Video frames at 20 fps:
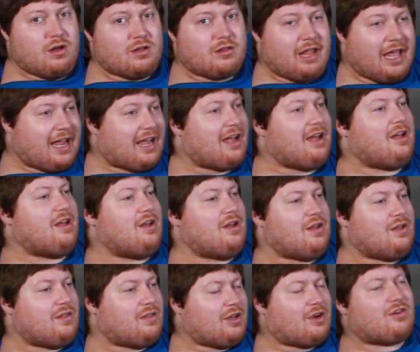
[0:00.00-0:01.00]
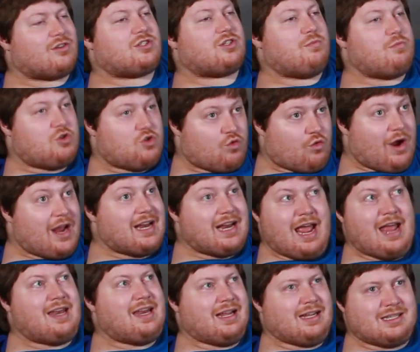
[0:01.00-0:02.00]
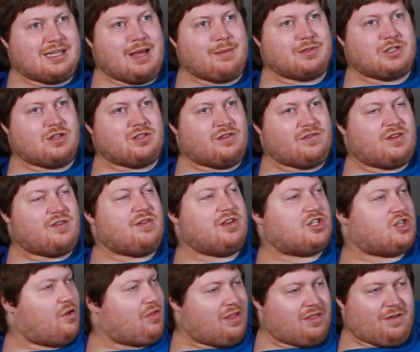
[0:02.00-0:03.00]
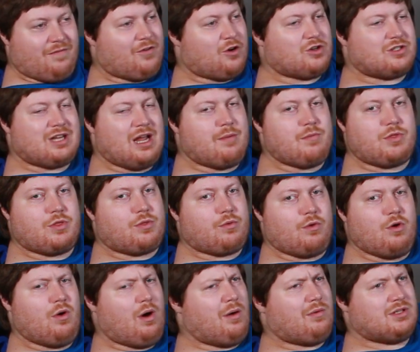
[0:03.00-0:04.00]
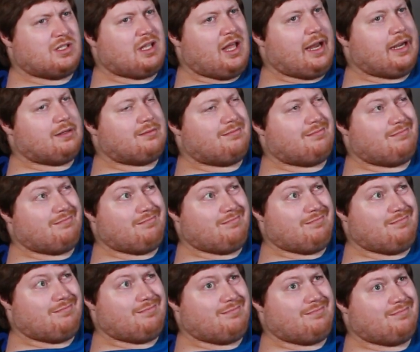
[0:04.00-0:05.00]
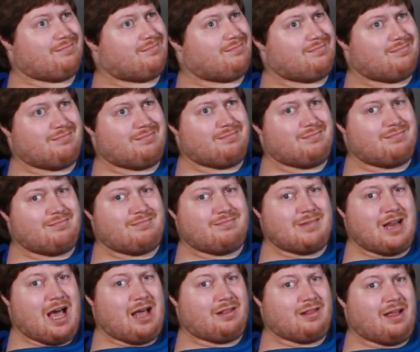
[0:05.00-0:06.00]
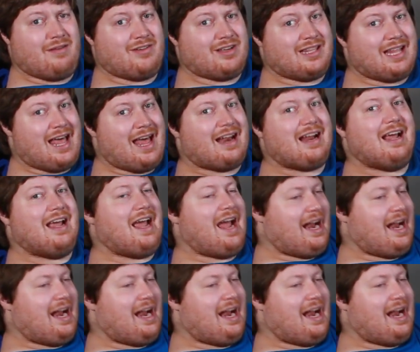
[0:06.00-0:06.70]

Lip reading: Like, there are some great endings to episodes of TV show that the first time through I was like, not loving that.